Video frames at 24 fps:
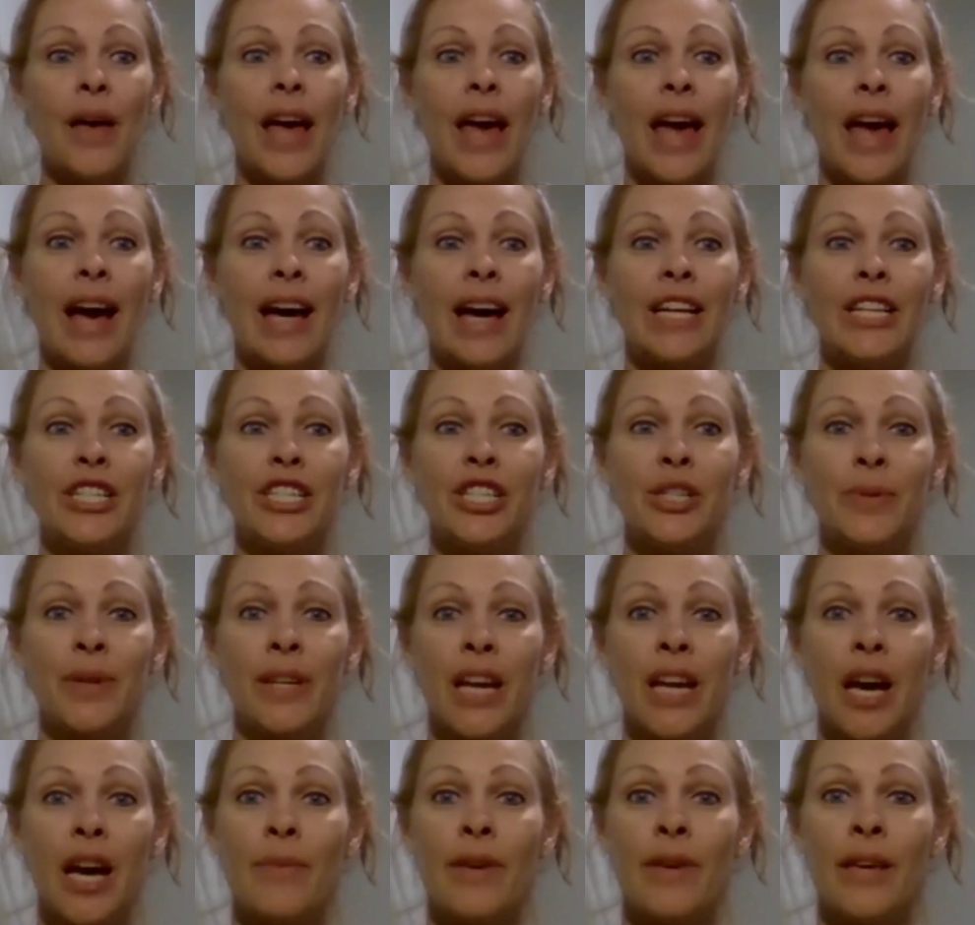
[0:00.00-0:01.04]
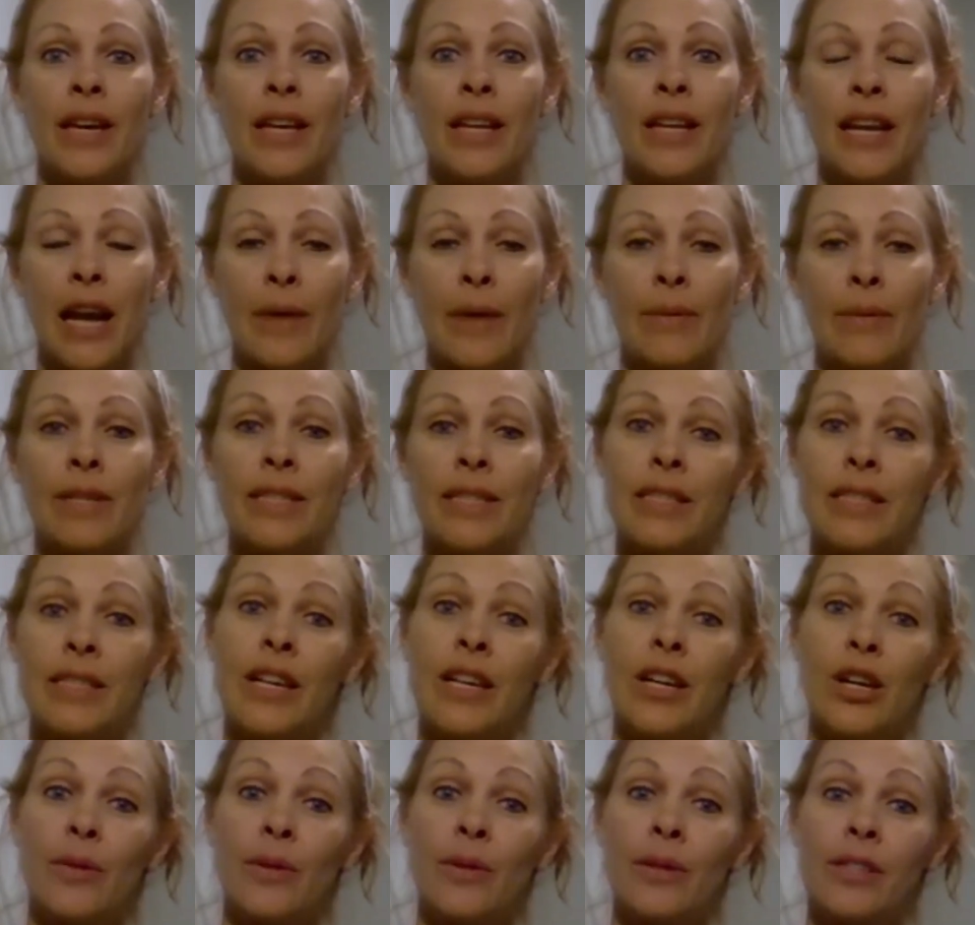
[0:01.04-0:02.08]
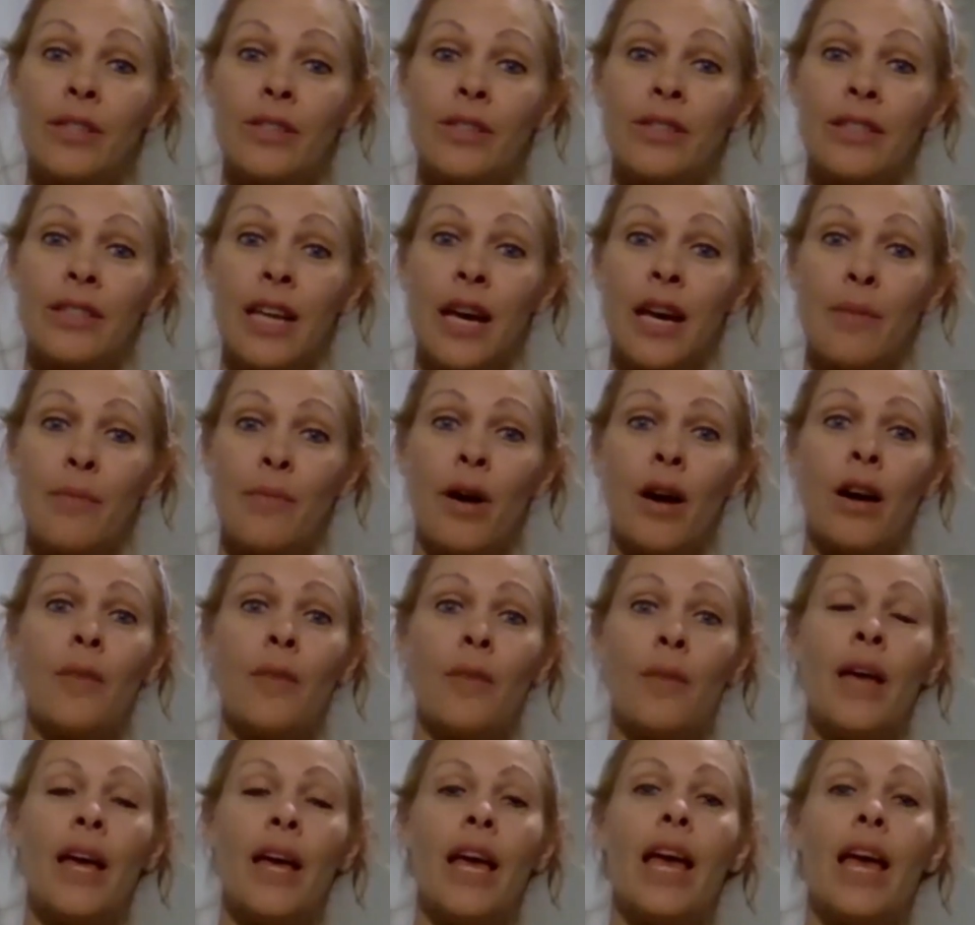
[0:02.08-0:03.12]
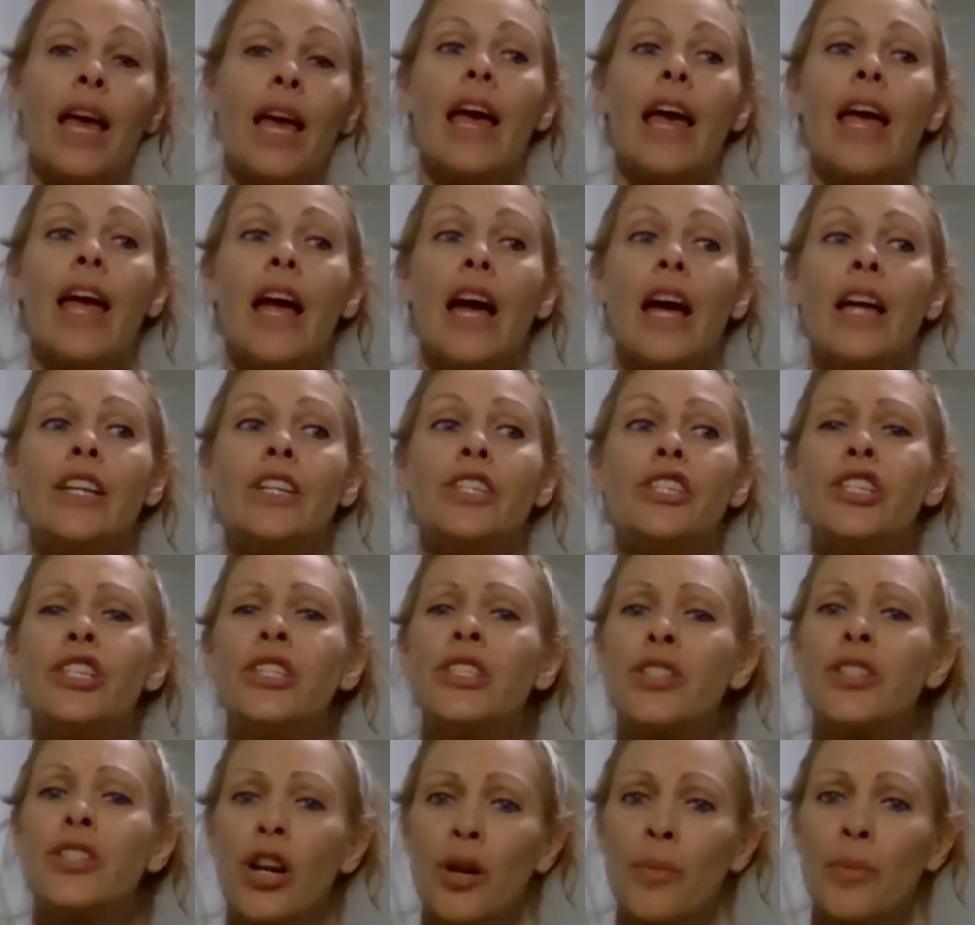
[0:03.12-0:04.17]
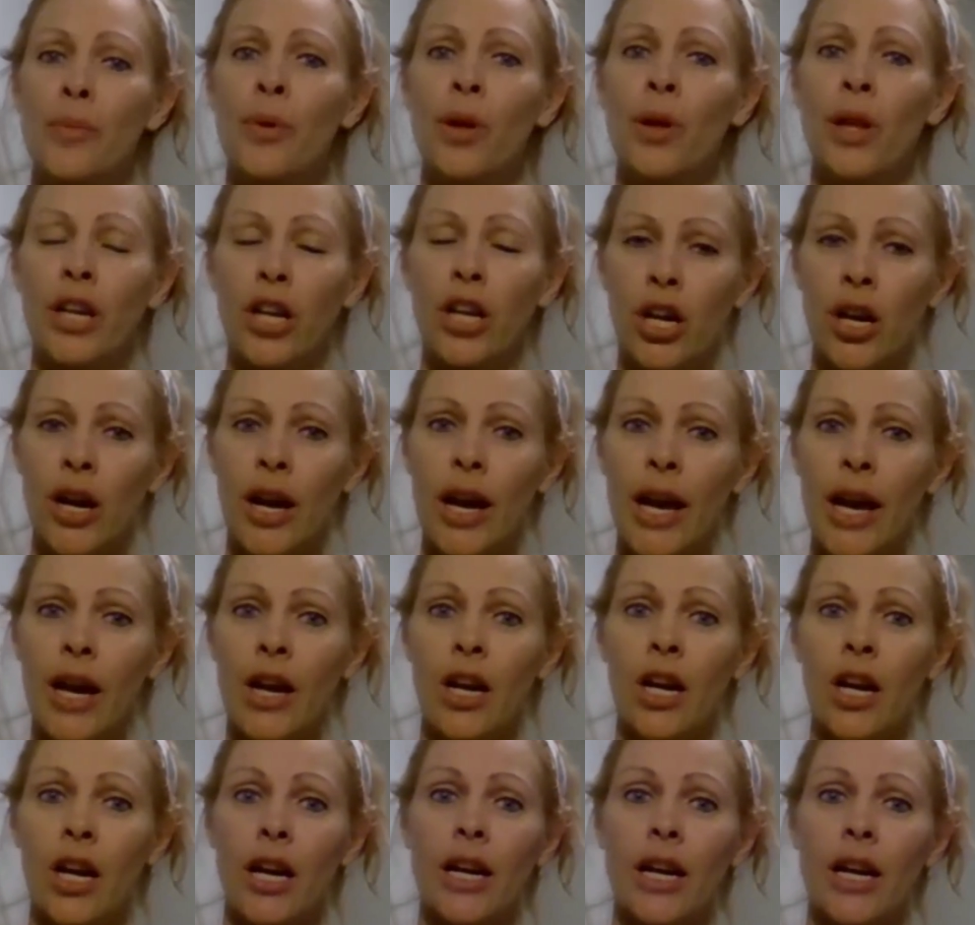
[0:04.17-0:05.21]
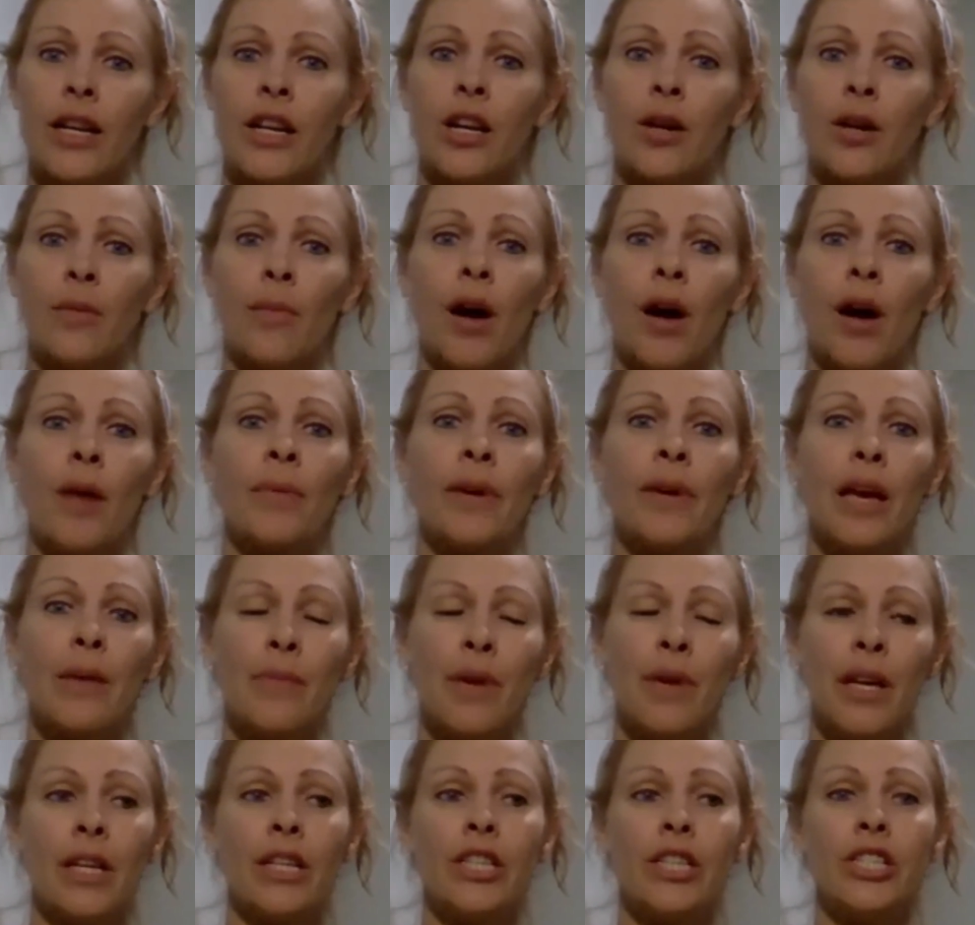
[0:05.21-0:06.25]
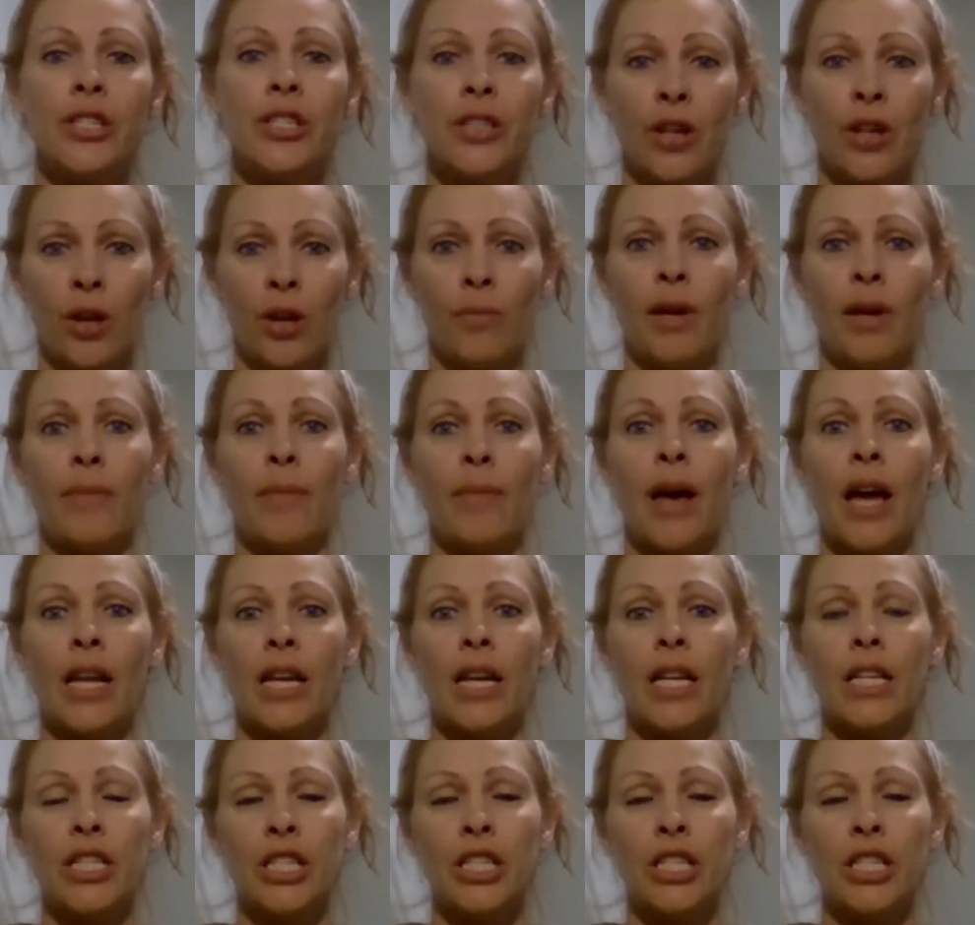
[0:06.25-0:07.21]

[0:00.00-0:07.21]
And she would come in and I would see her with her stepmom, and she started pulling her hair, and her mom came in and she told me about it.